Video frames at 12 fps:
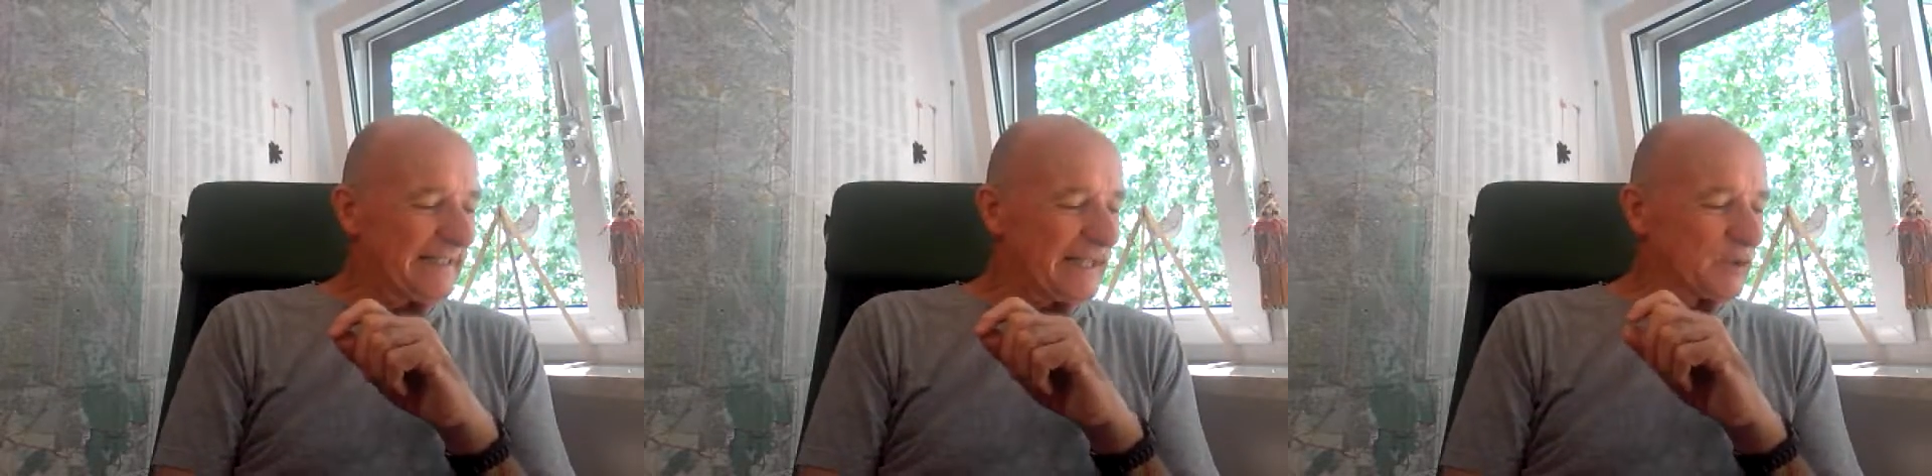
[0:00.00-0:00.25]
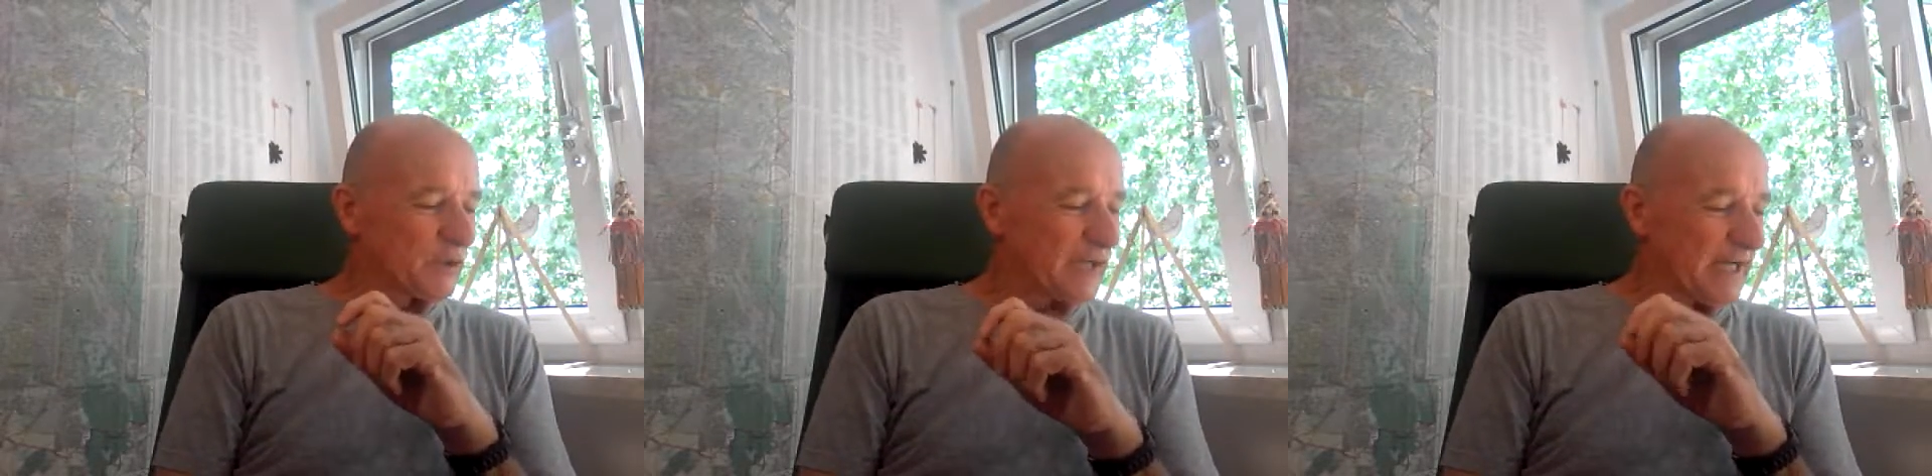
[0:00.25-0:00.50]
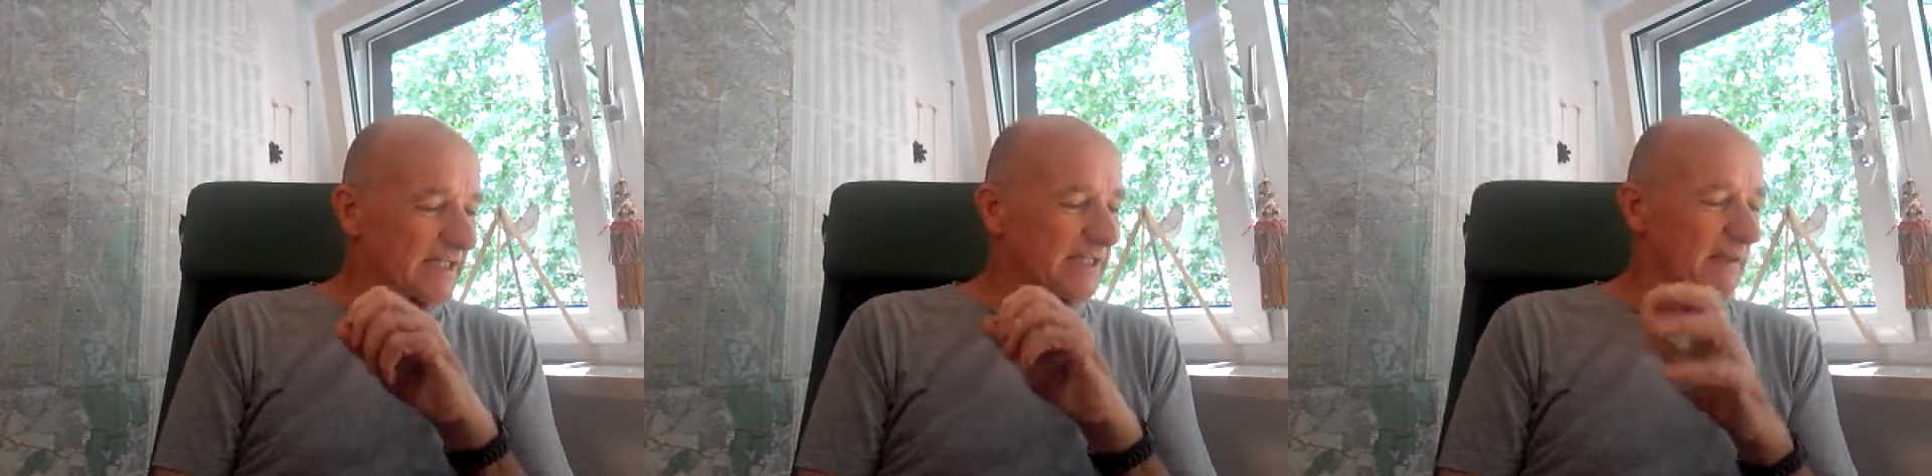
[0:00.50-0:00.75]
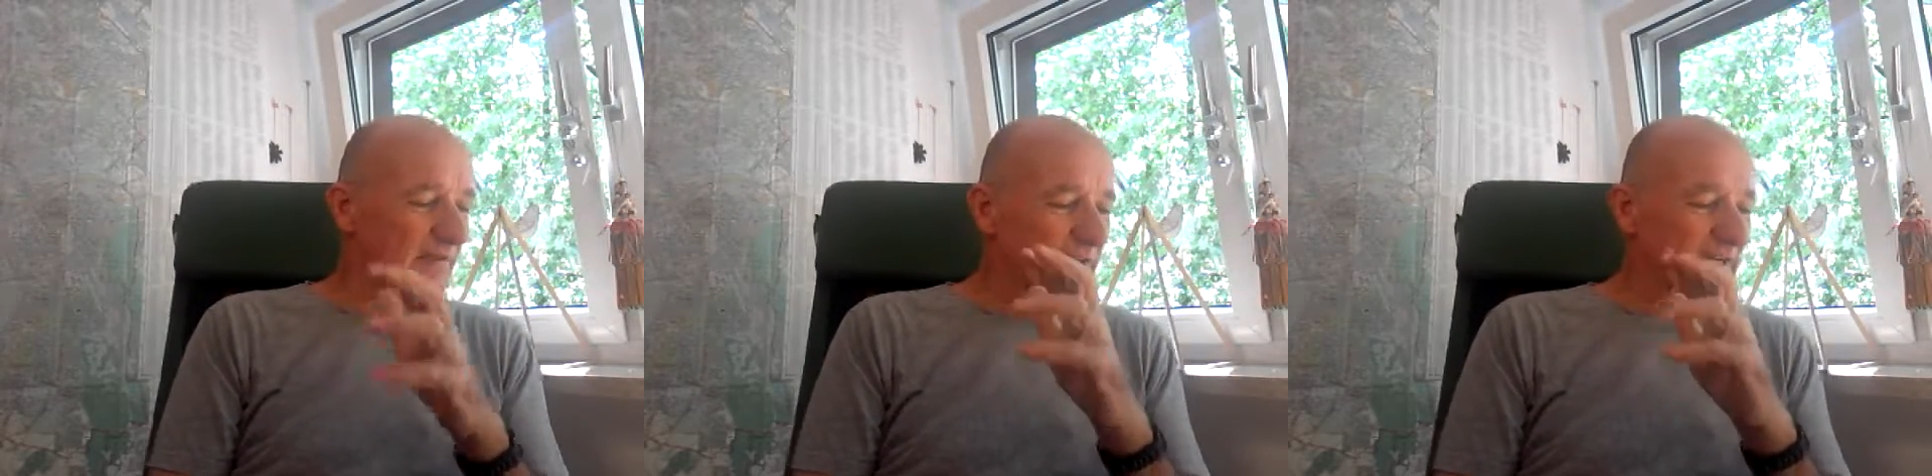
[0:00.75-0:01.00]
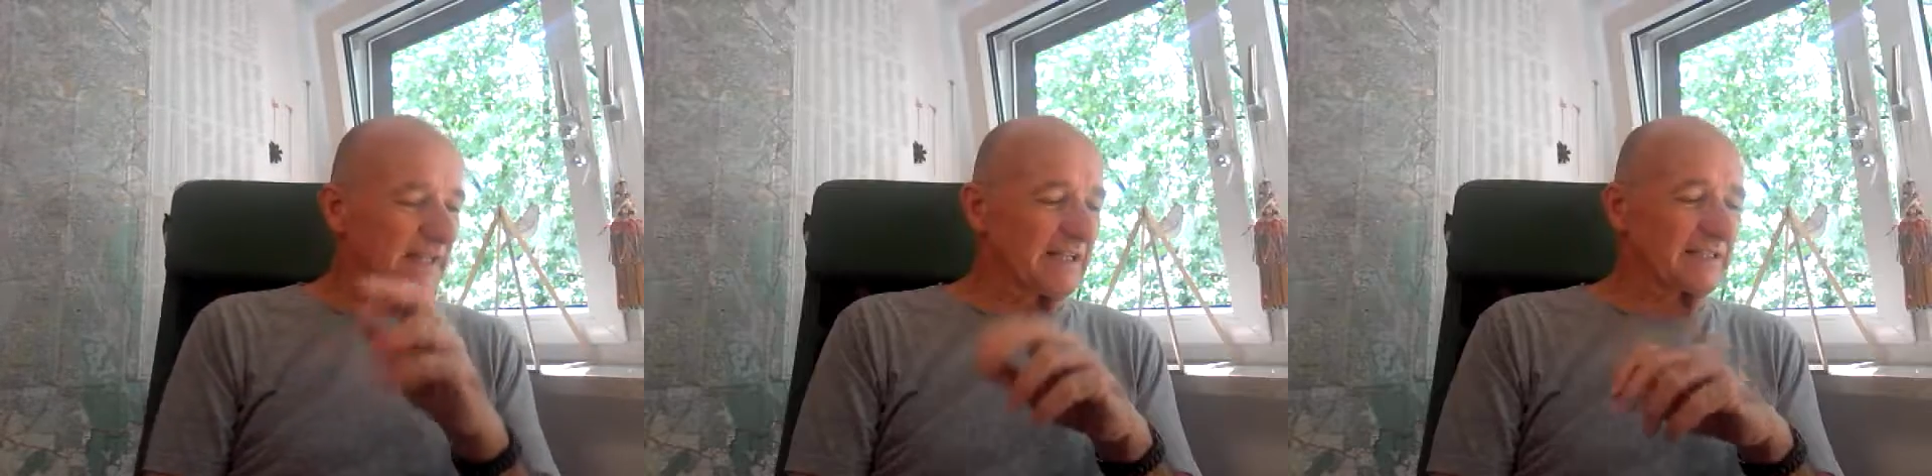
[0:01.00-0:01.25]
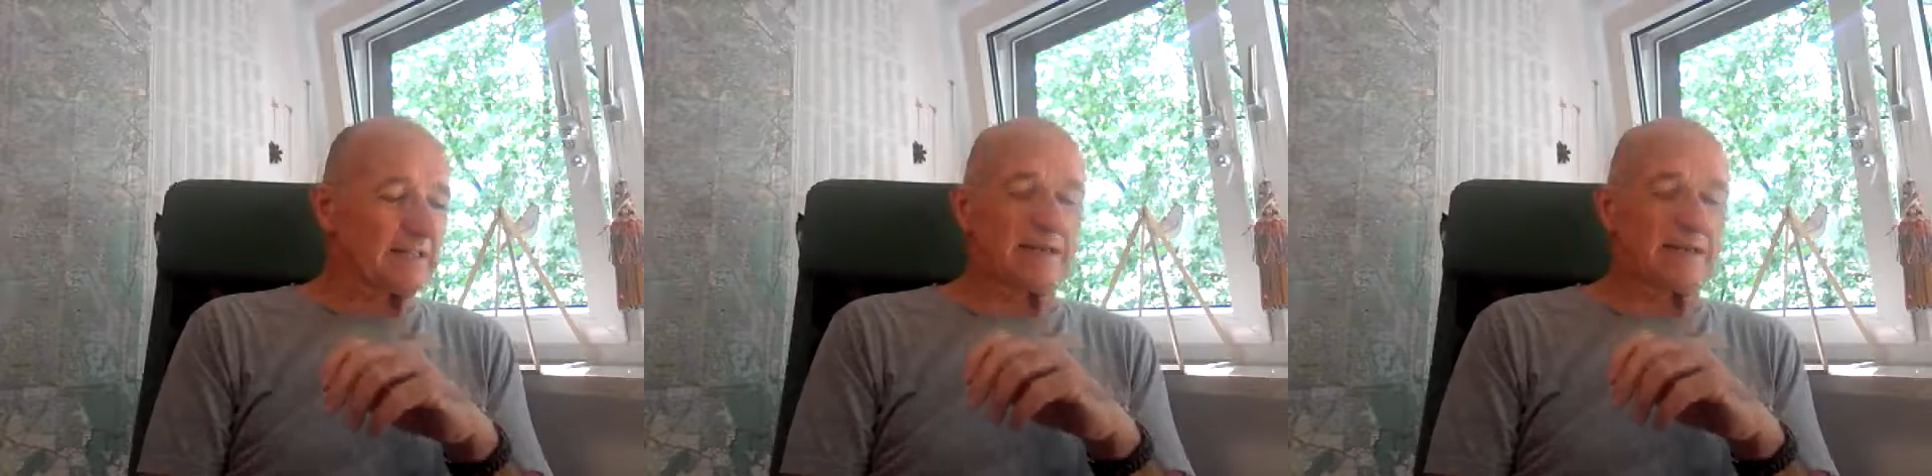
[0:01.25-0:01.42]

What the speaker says: introduction. I've done this